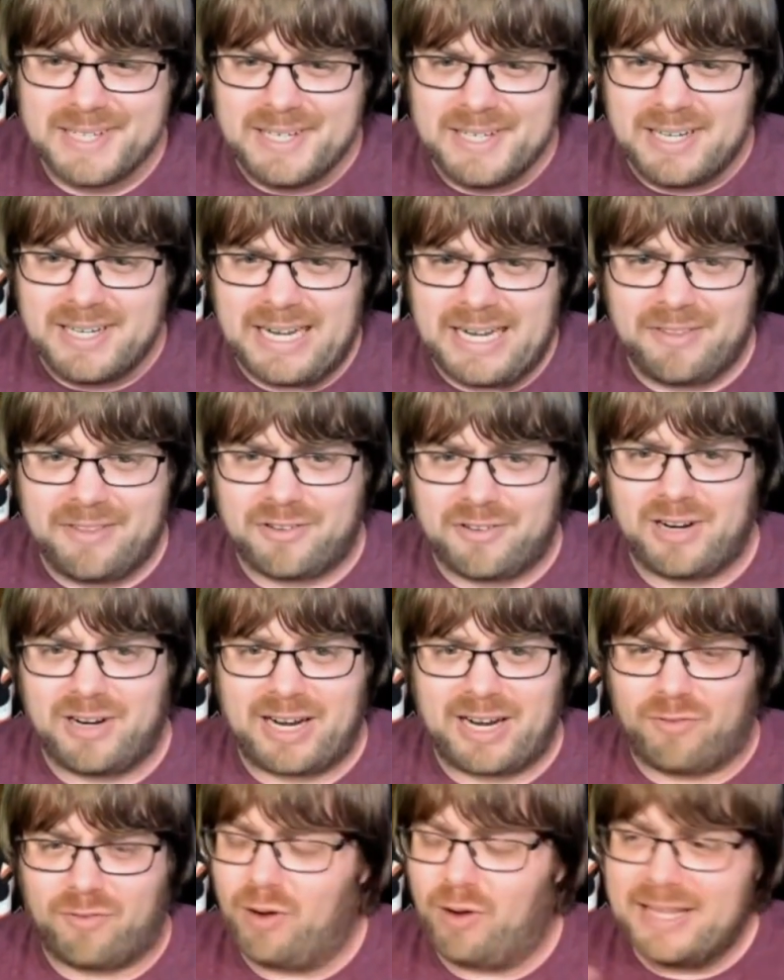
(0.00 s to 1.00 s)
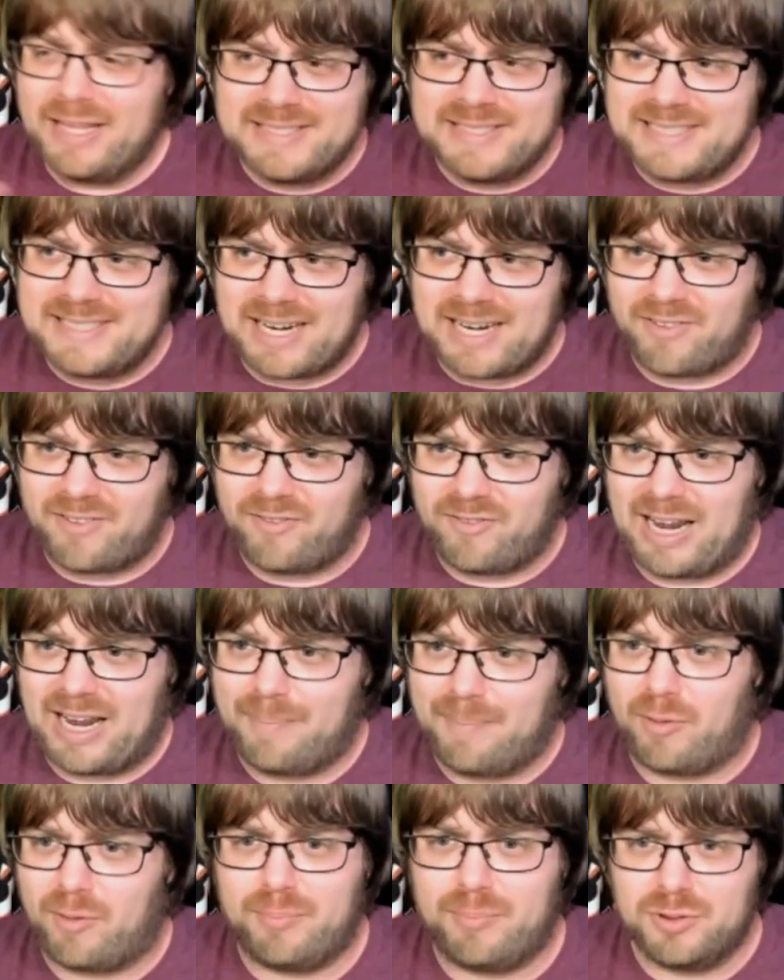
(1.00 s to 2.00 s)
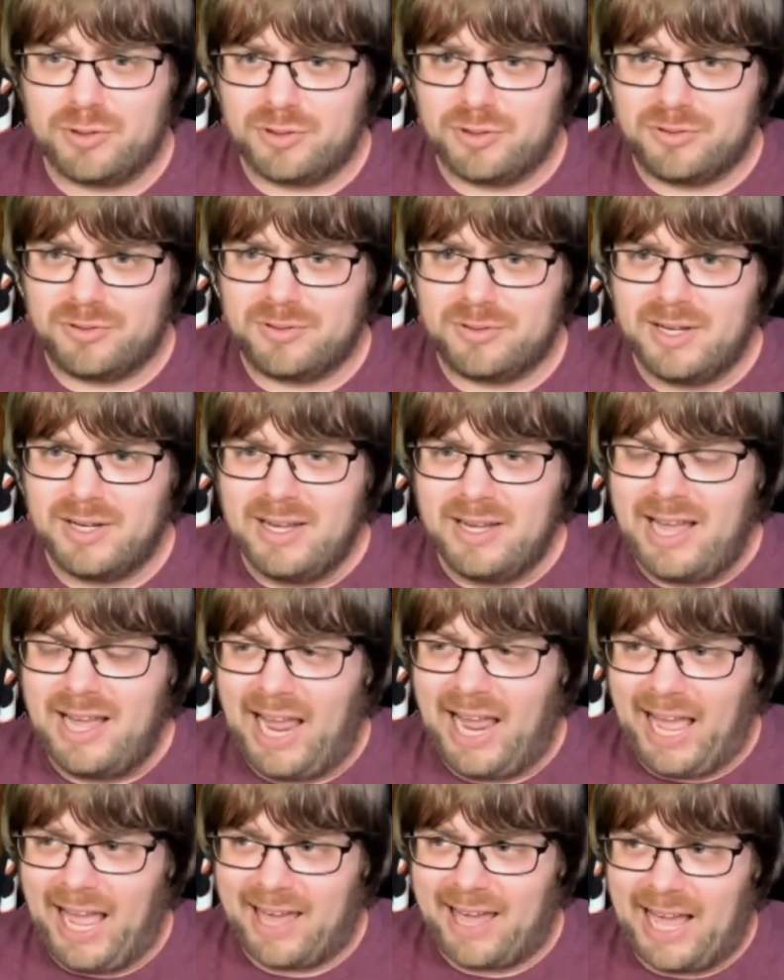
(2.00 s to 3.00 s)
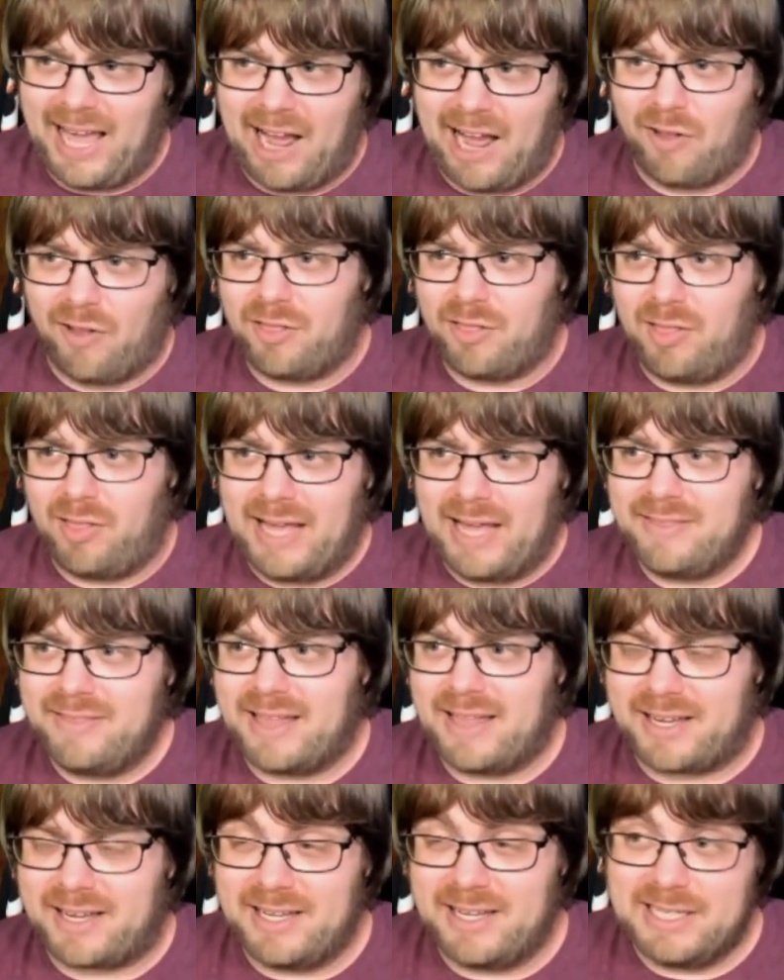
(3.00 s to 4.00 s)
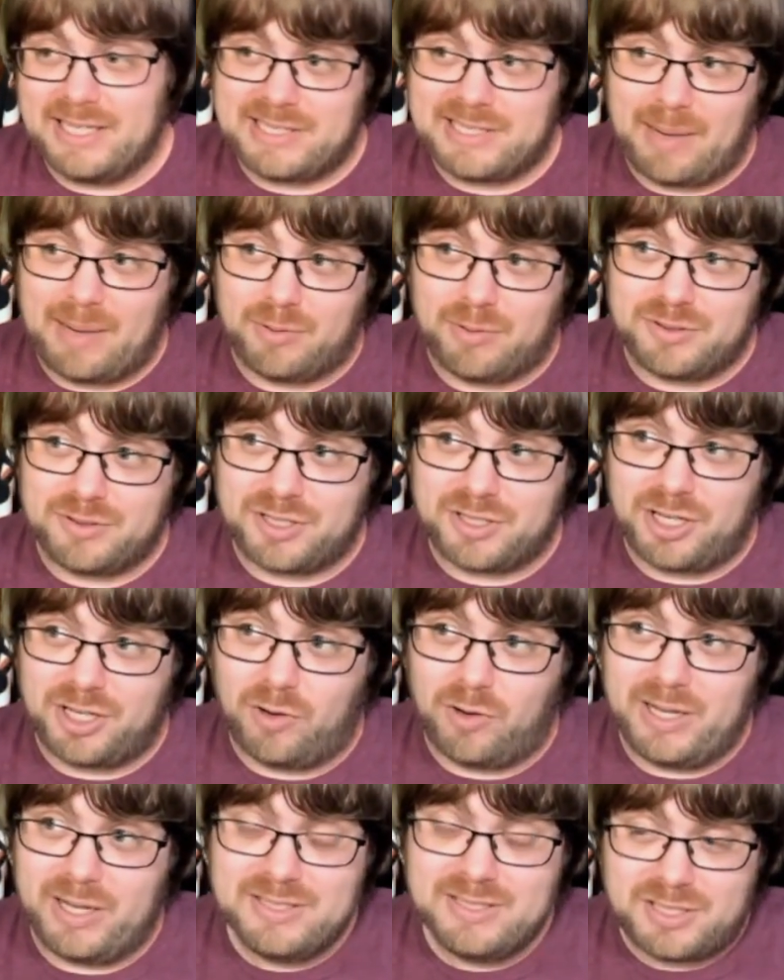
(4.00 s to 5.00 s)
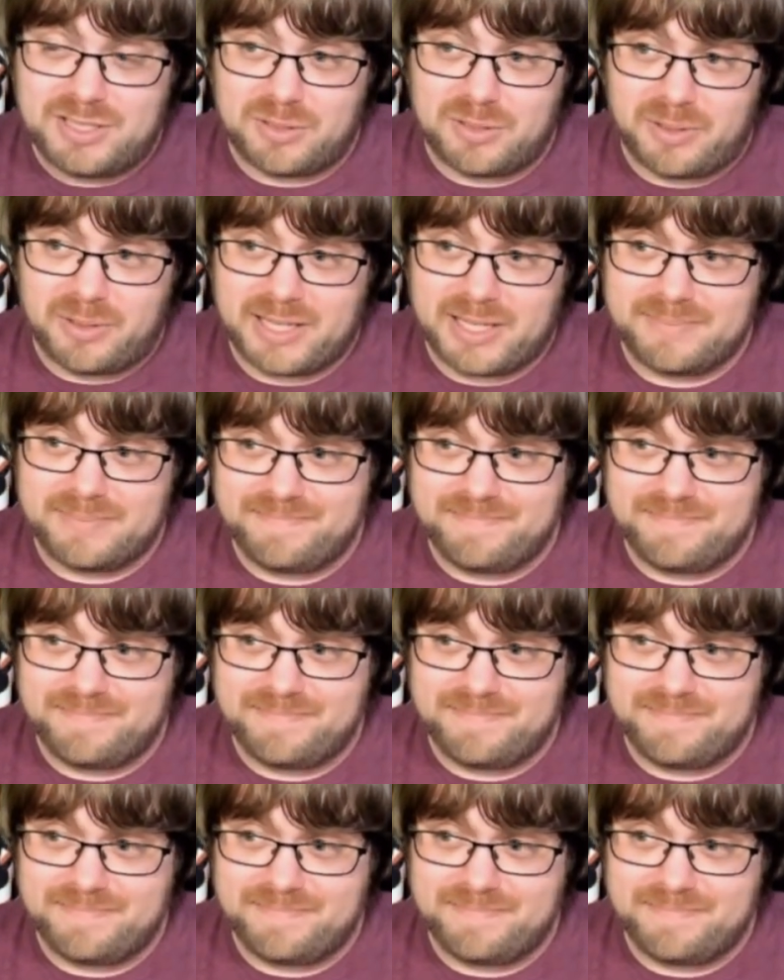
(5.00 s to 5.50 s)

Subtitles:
either like red sarin wrap or blue, and all the light that is able to go into it